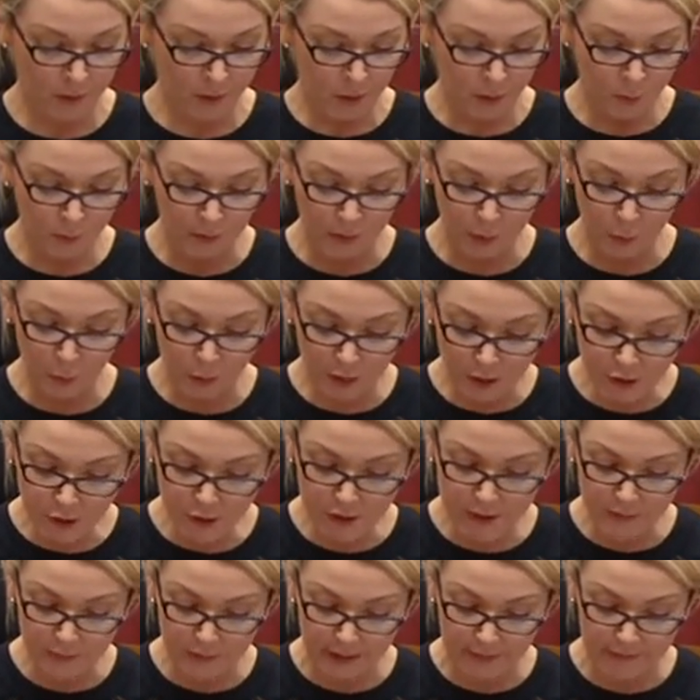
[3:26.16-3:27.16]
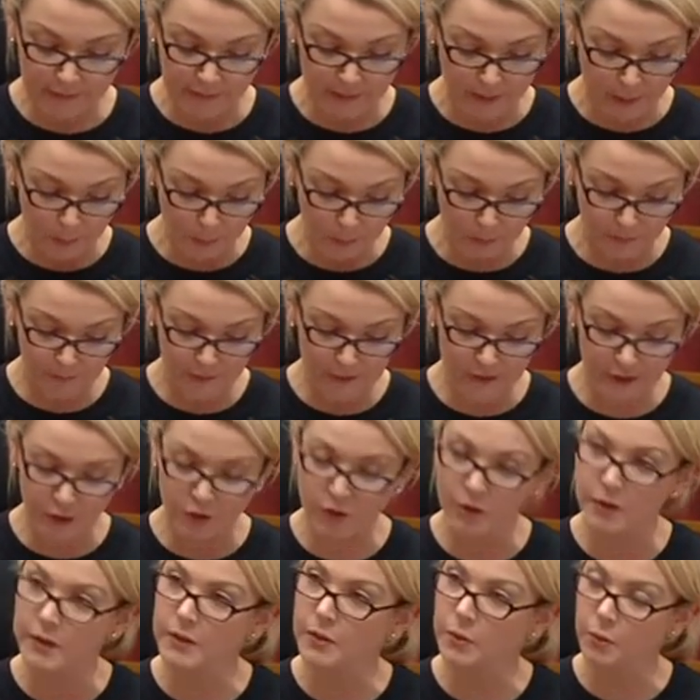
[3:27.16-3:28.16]
When questioned about the number of
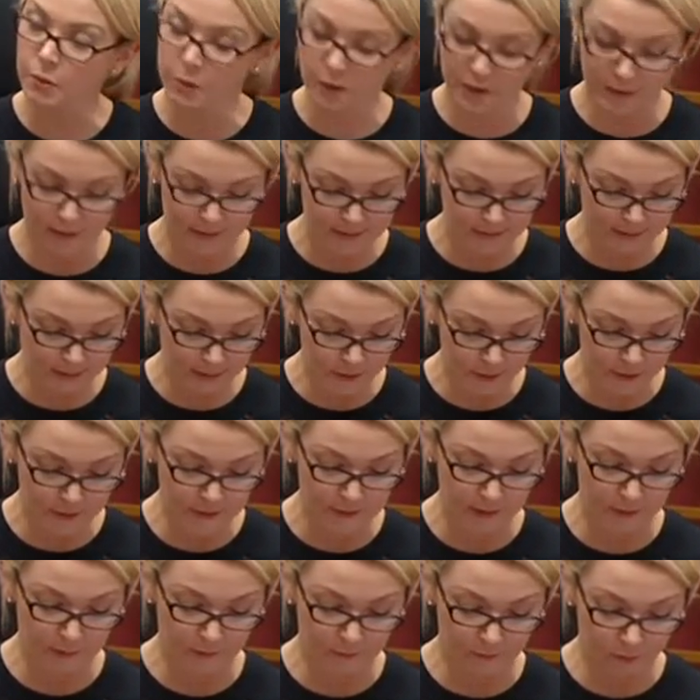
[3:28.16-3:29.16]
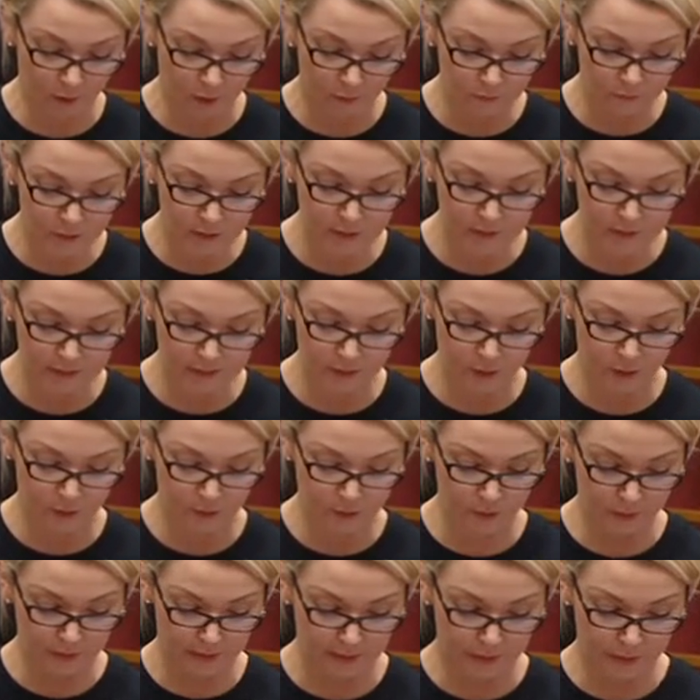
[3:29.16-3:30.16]
Indigenous organisations involved in this
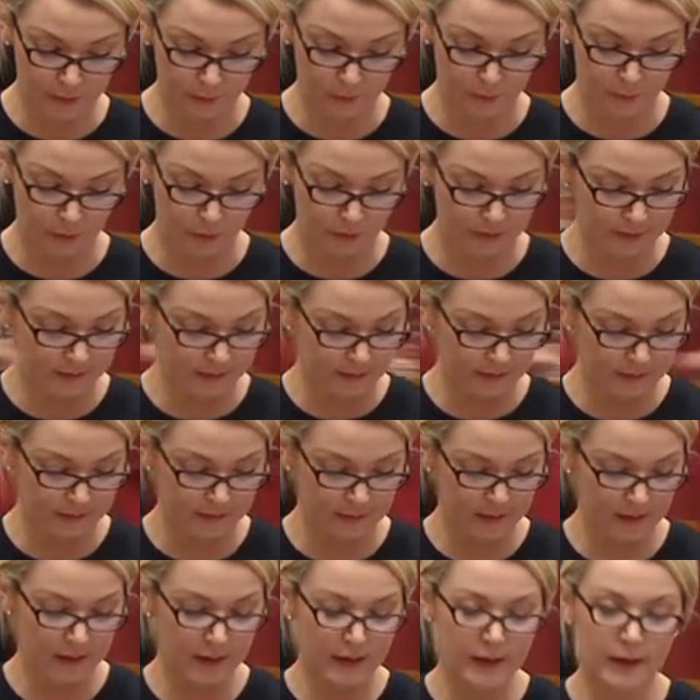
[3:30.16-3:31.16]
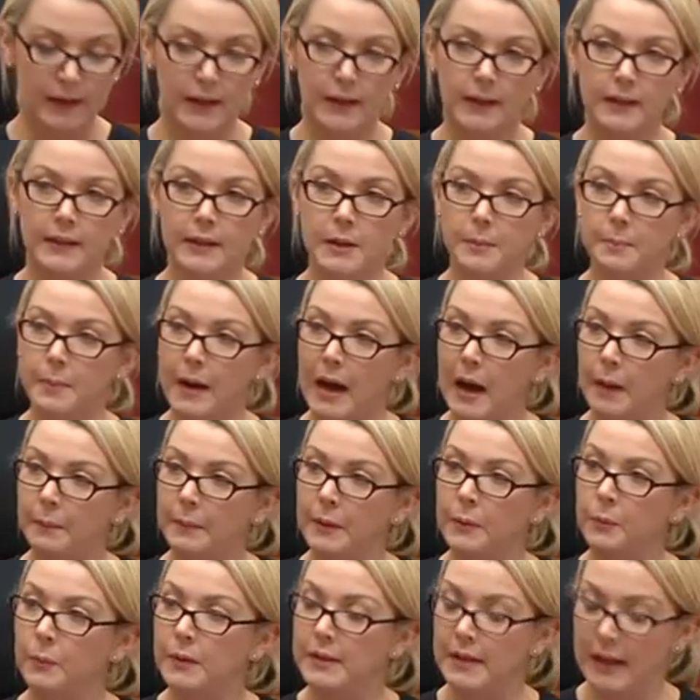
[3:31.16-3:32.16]
consultation process, the
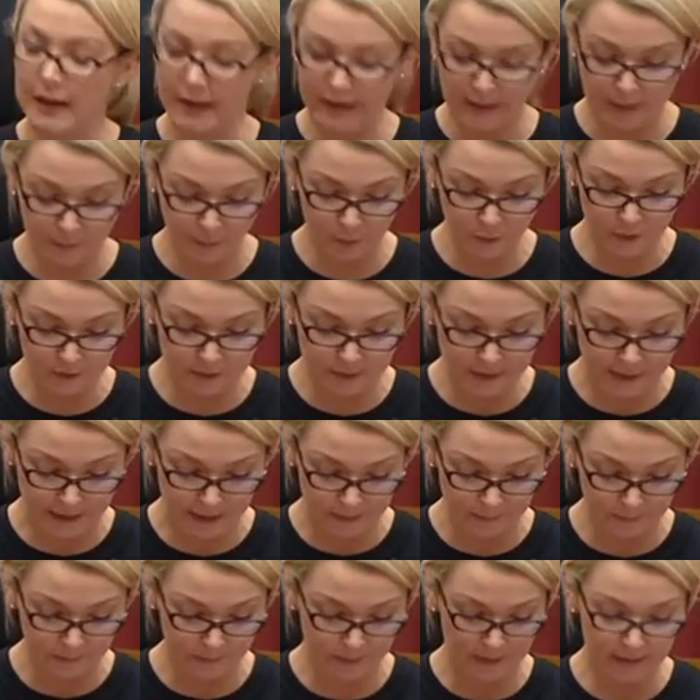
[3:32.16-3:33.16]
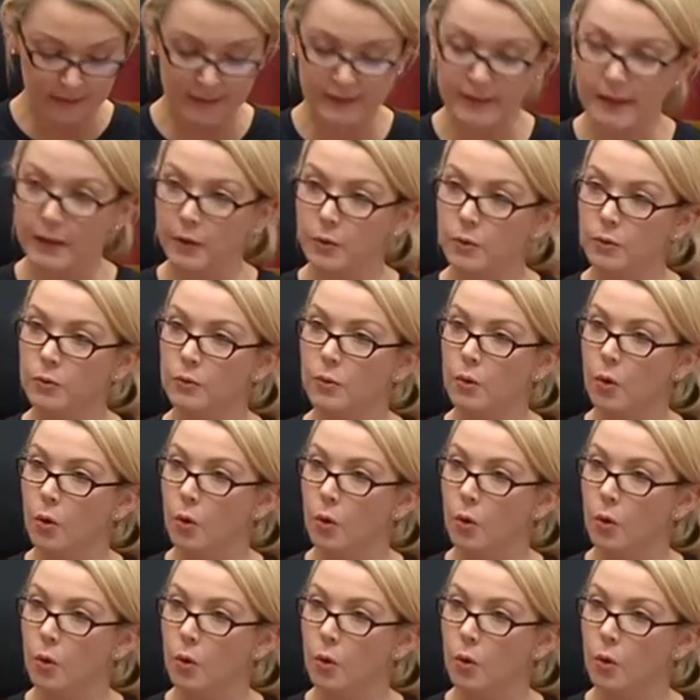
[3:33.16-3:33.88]
department was unable to name a single